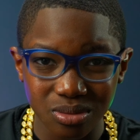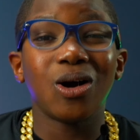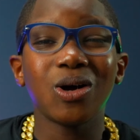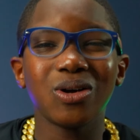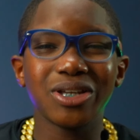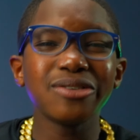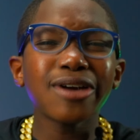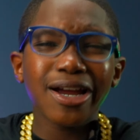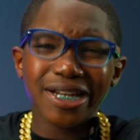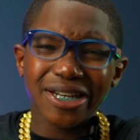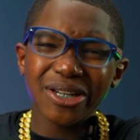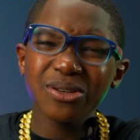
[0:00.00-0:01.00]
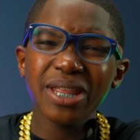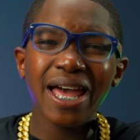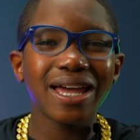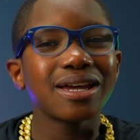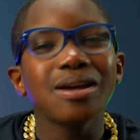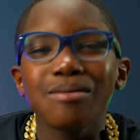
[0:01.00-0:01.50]
Oh, you already knew
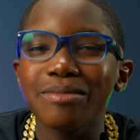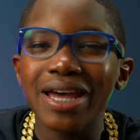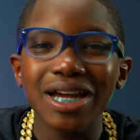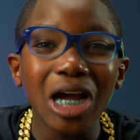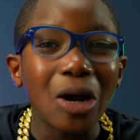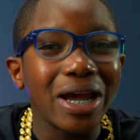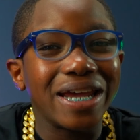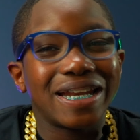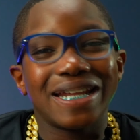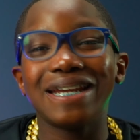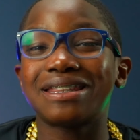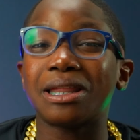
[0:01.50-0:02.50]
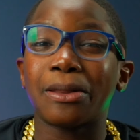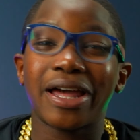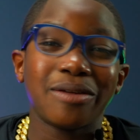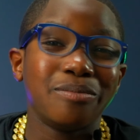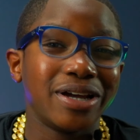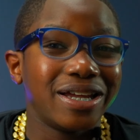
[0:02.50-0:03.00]
that? Man, go ahead and hit the
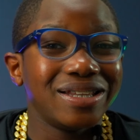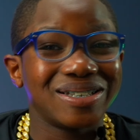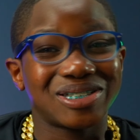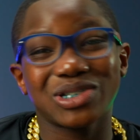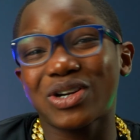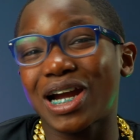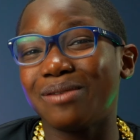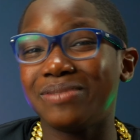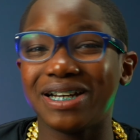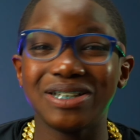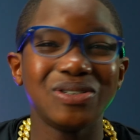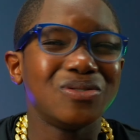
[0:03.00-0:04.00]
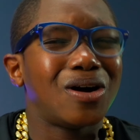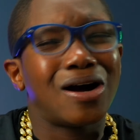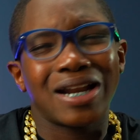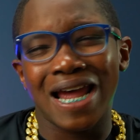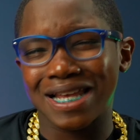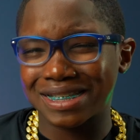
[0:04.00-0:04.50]
like button, the subscribe button, do all
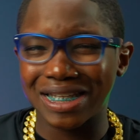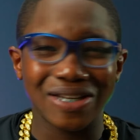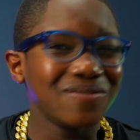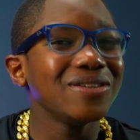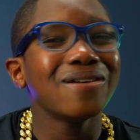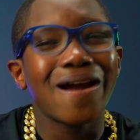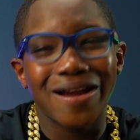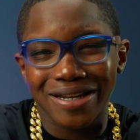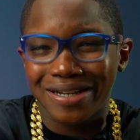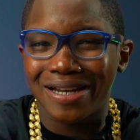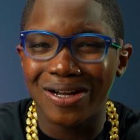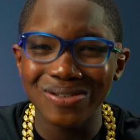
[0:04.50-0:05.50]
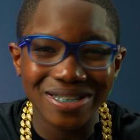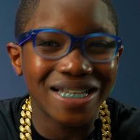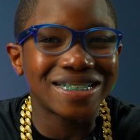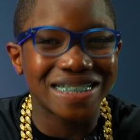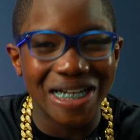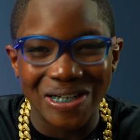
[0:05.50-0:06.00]
that stuff. You already know.
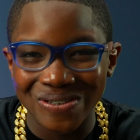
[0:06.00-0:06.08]
Let's go.